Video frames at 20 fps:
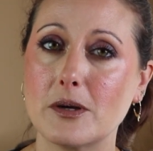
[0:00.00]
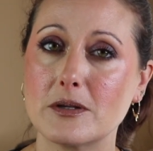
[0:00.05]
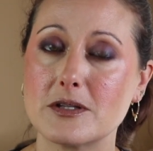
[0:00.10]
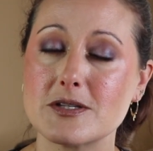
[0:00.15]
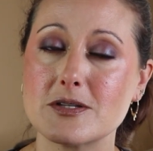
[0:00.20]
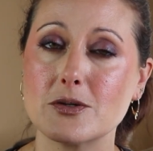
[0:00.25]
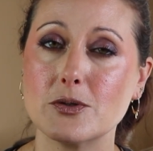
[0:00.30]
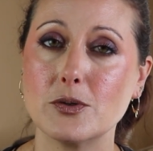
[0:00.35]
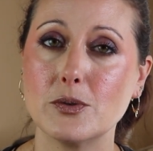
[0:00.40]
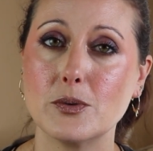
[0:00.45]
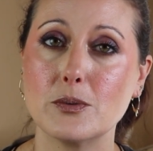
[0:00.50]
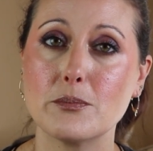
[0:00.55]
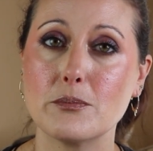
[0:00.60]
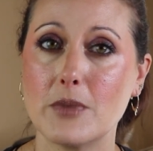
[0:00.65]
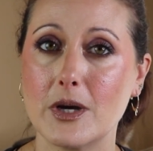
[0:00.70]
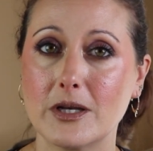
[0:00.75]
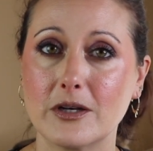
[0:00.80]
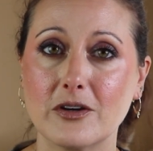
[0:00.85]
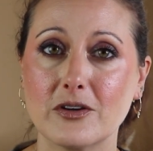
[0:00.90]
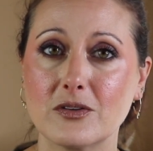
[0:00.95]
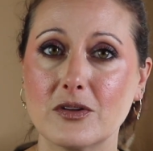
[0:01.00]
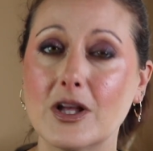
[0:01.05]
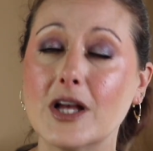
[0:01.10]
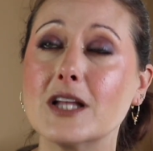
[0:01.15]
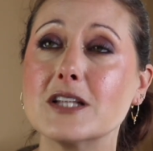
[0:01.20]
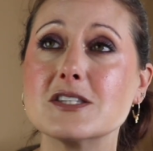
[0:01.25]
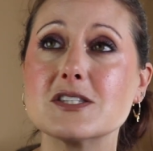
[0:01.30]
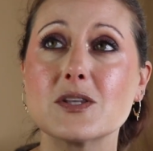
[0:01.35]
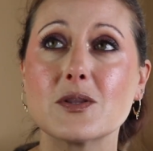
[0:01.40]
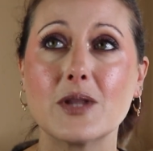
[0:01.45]
to
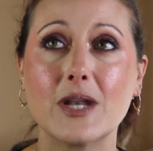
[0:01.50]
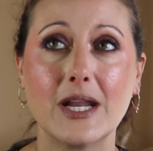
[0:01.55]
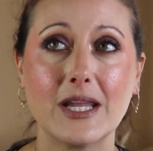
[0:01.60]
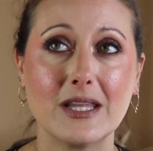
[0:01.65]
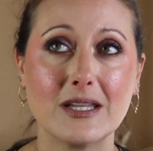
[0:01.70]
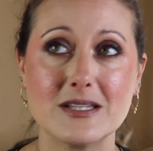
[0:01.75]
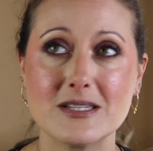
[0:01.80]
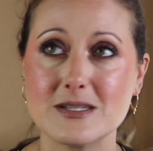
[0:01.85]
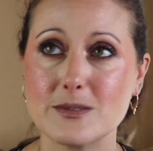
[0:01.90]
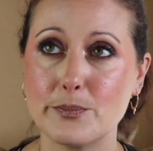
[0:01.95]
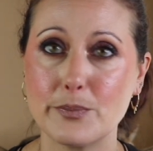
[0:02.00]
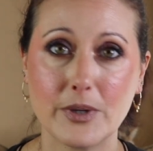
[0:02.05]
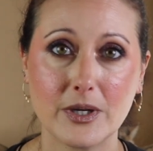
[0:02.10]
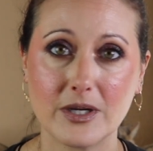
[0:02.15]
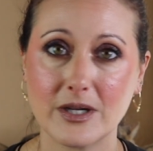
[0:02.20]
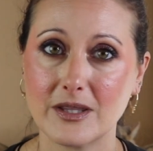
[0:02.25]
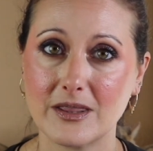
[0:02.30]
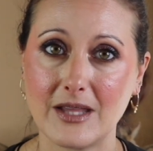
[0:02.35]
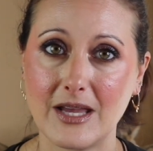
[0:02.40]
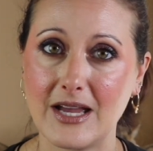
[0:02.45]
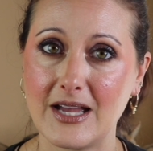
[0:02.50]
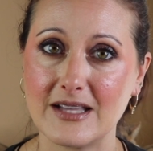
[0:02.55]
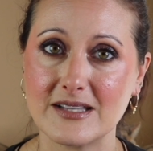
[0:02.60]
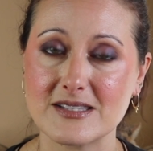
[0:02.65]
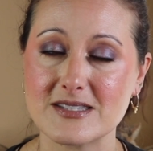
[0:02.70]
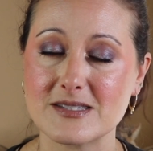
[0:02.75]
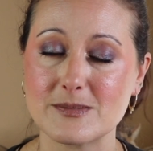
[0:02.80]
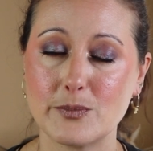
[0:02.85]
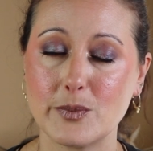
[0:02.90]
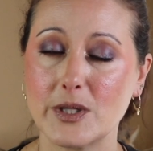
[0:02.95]
so that I can debunk
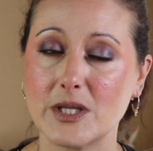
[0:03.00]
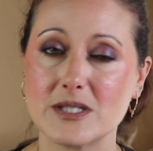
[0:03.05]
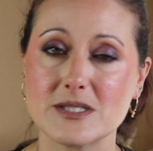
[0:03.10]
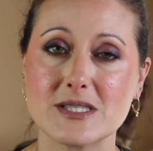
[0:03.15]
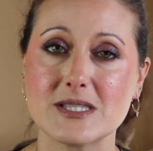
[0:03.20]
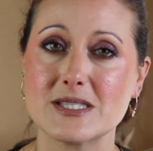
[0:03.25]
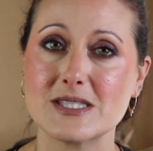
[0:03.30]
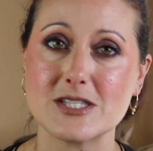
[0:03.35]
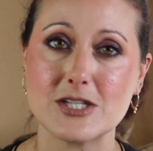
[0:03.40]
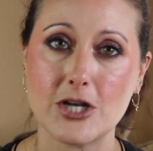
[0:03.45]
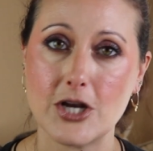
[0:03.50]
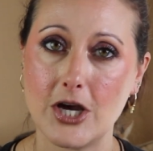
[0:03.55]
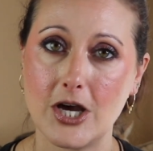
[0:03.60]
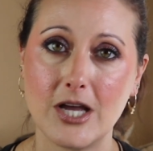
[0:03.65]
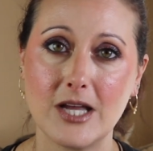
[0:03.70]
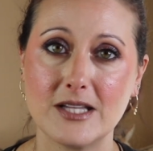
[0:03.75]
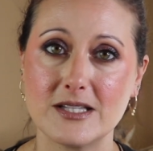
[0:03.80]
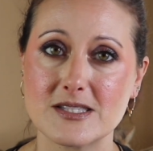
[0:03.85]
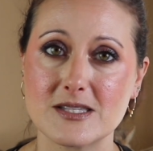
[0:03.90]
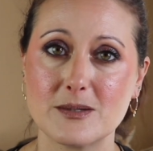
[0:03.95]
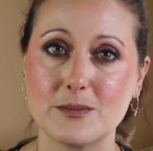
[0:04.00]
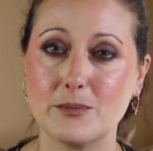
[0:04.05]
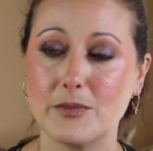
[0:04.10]
that because it's not